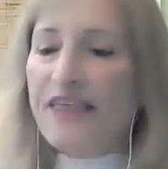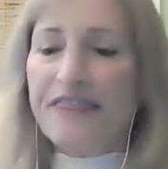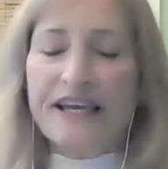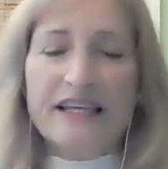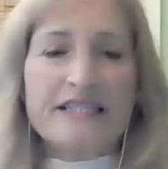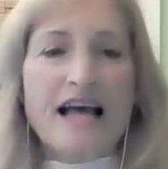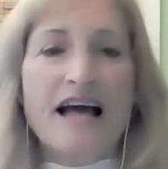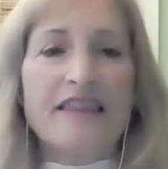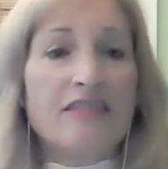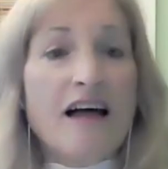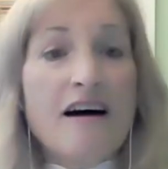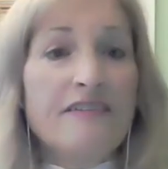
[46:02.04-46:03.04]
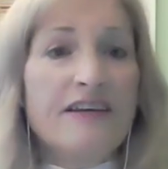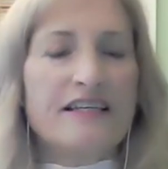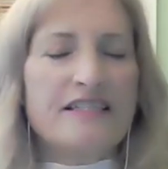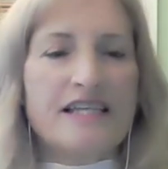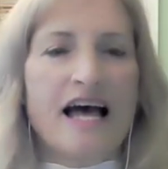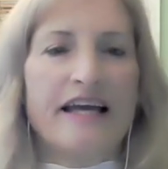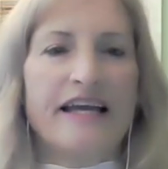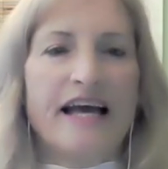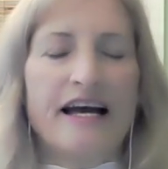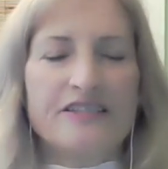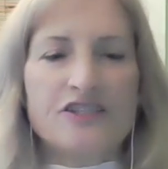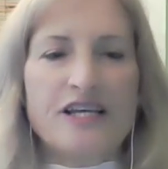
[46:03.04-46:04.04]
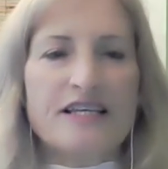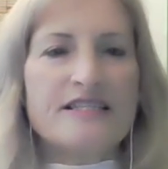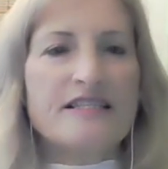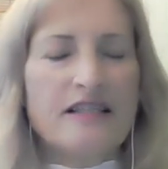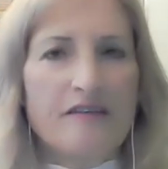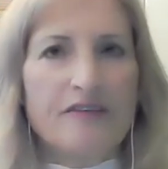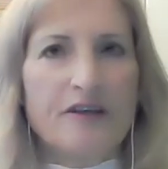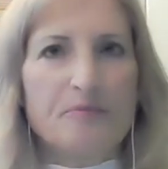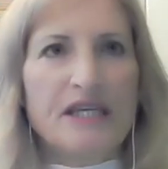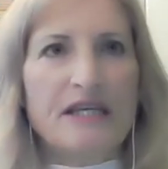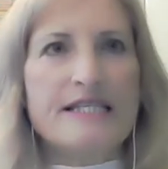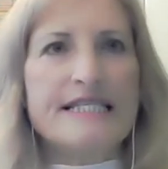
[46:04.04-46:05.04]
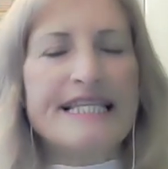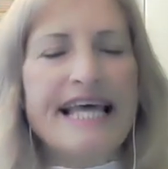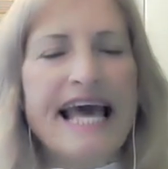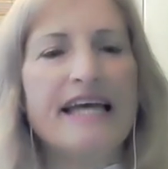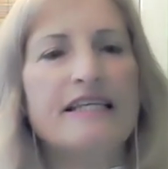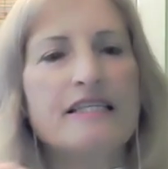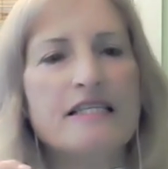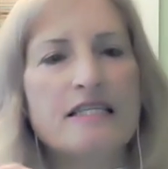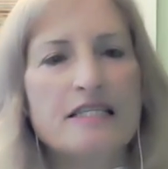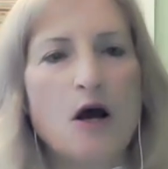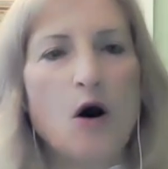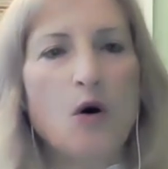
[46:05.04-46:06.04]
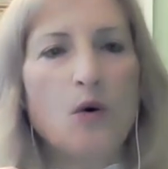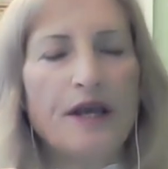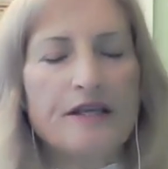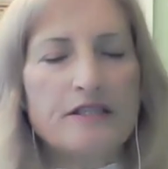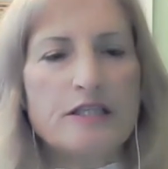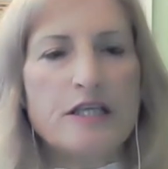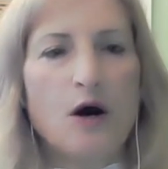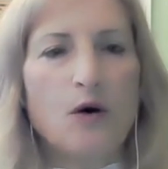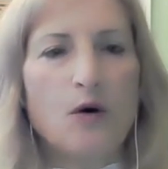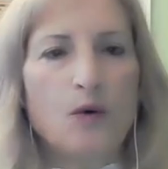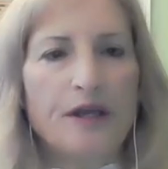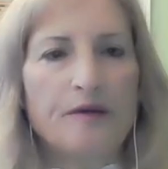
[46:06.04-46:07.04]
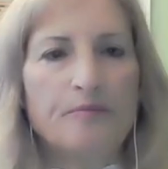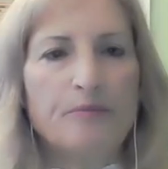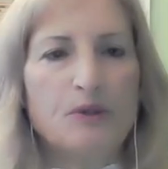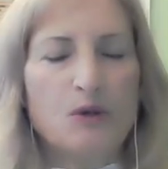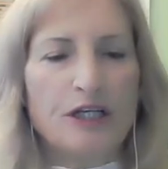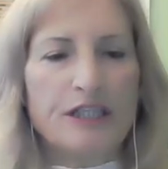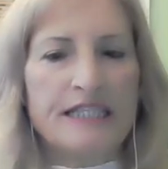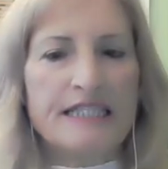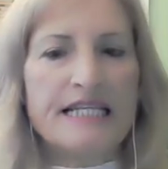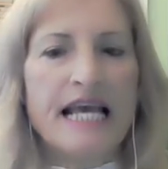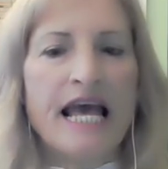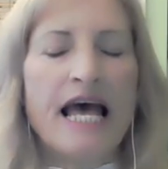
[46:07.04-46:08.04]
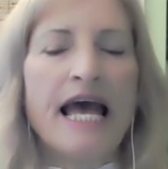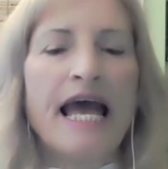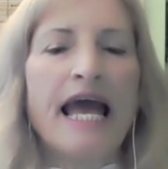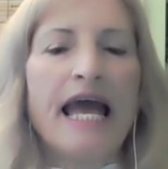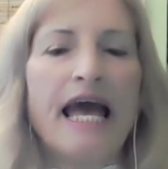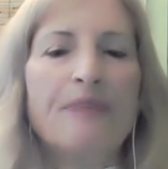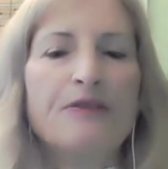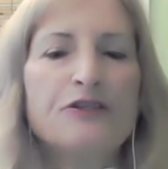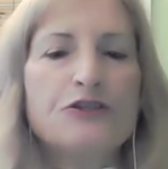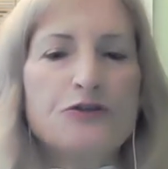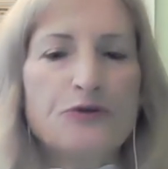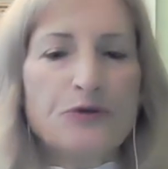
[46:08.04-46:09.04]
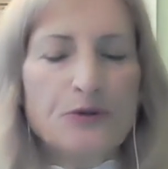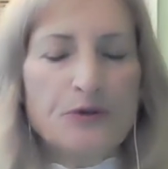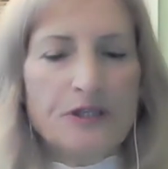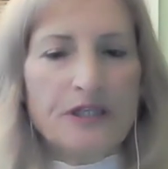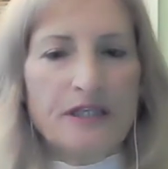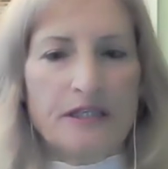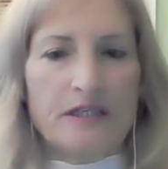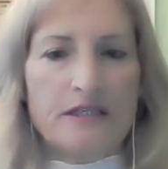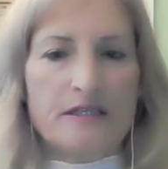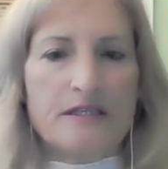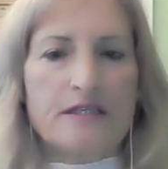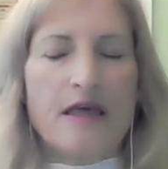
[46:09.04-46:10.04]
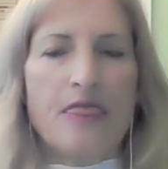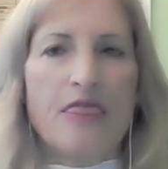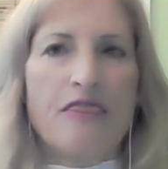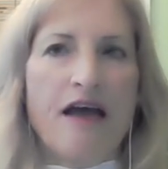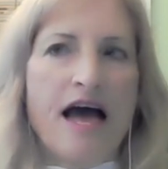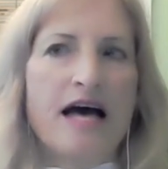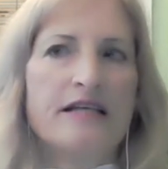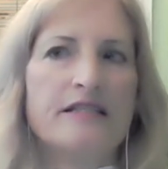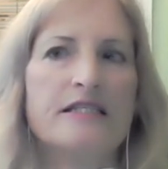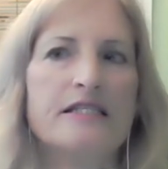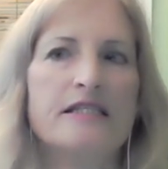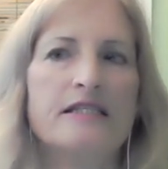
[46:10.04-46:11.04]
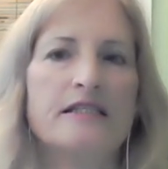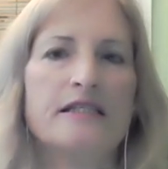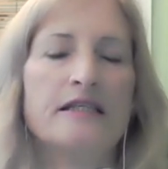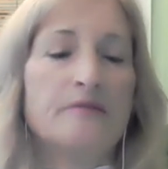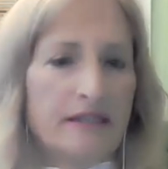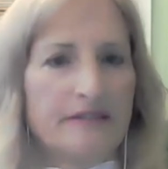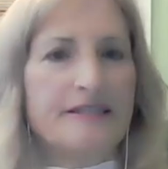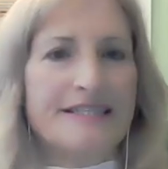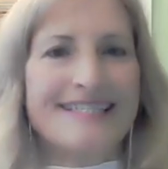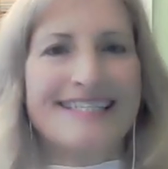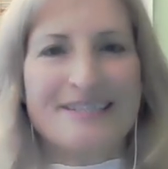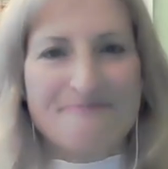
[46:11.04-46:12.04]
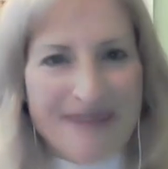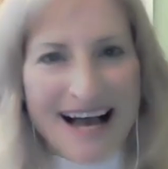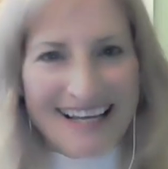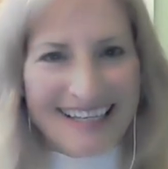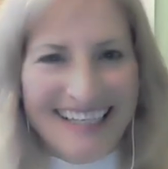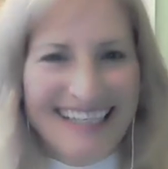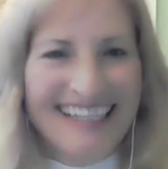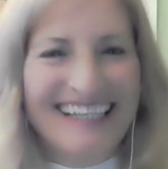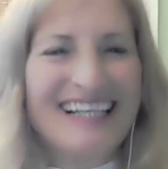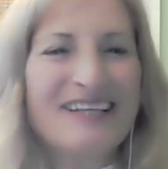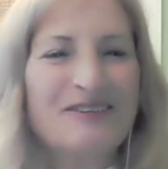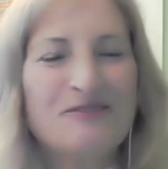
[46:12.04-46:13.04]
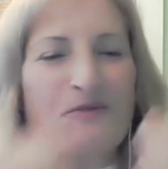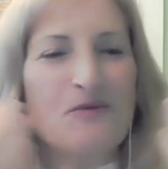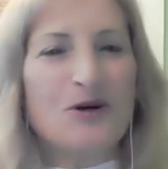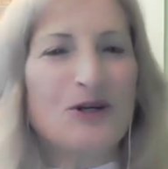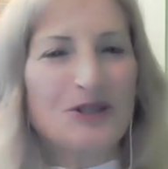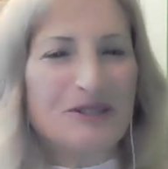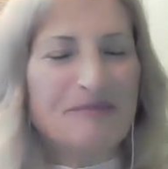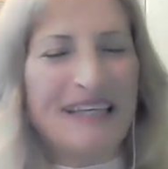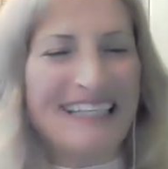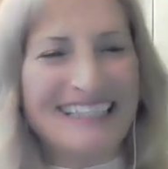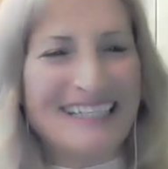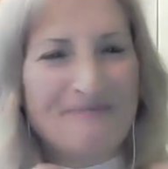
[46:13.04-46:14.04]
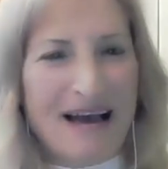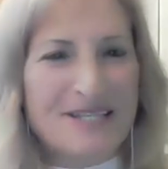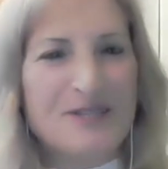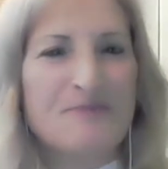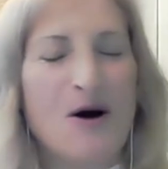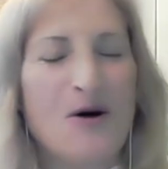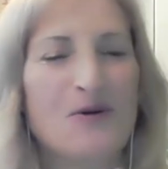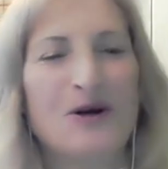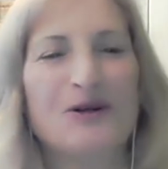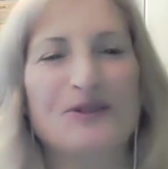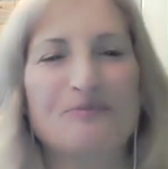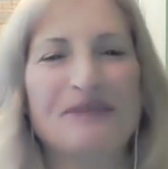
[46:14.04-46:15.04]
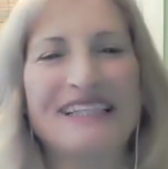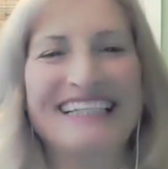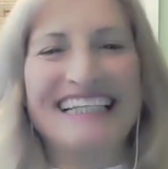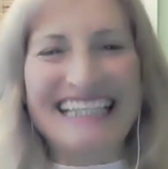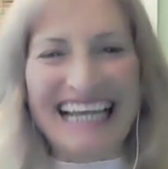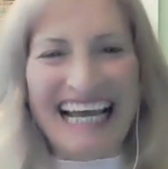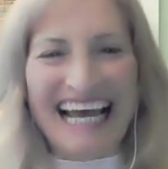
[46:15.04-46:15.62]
think I love it. I just love it because that is so, so important. And the truth is that, at least in my world opinion, my small world opinion,